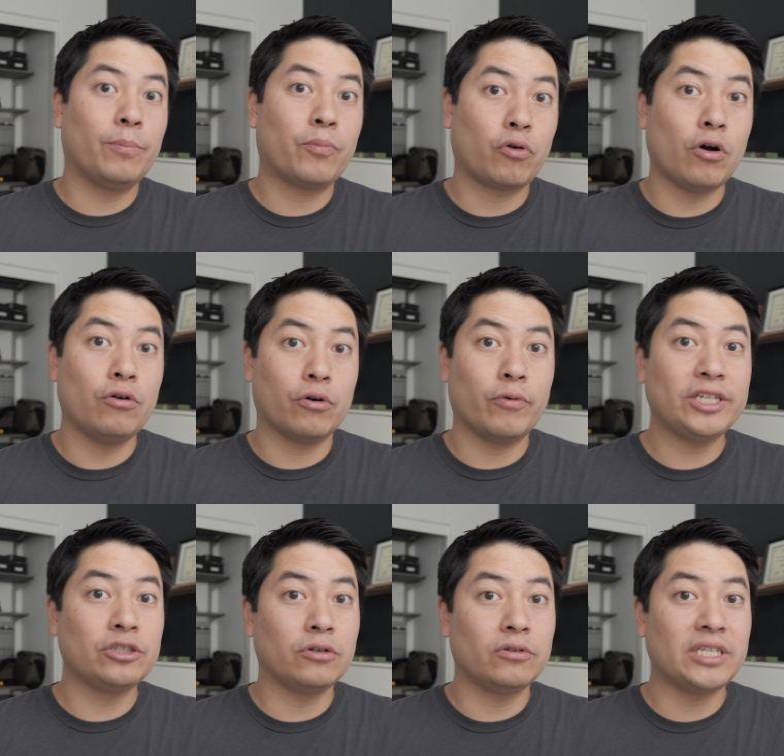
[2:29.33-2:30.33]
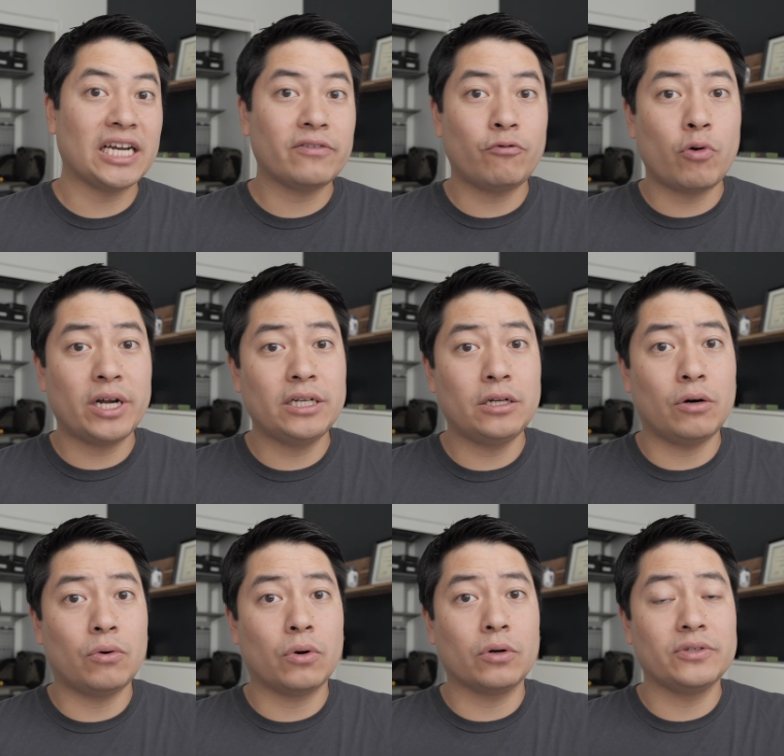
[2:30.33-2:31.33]
Pro original, -1
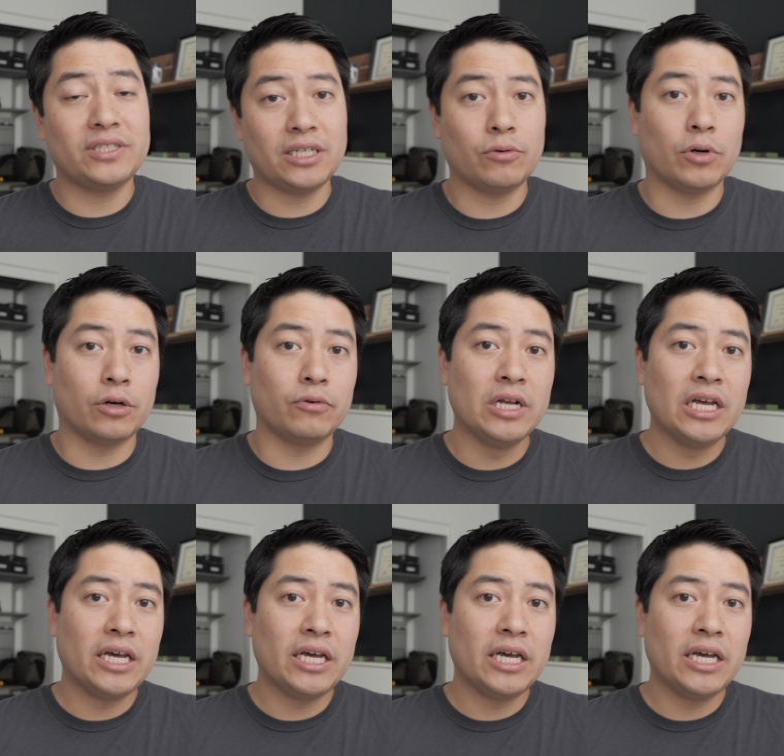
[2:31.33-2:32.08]
or zero